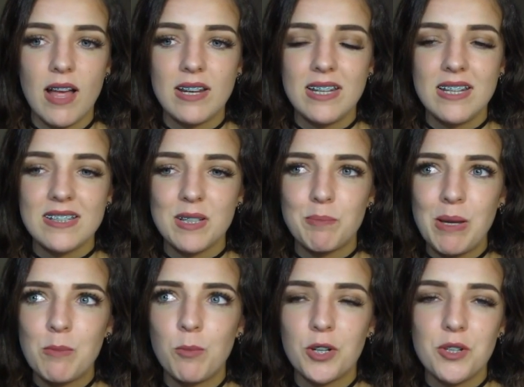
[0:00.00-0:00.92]
And he's like,
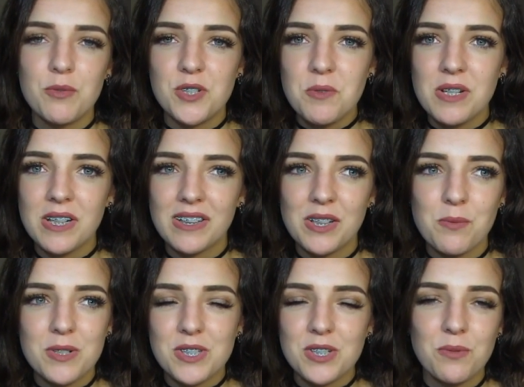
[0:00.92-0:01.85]
babe, what are you doing? Like,
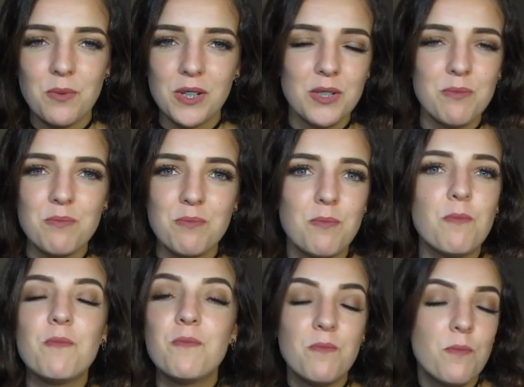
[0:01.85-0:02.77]
what are you
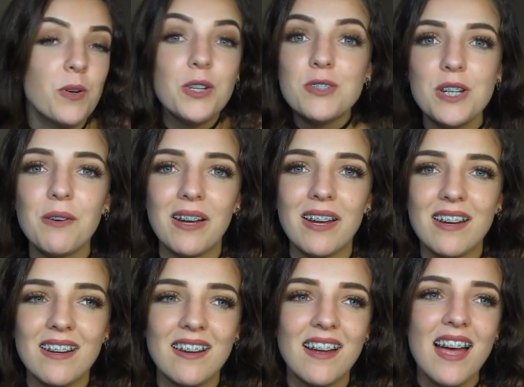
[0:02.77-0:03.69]

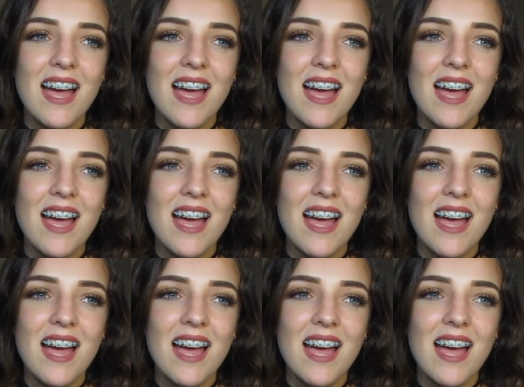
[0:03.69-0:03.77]
doing?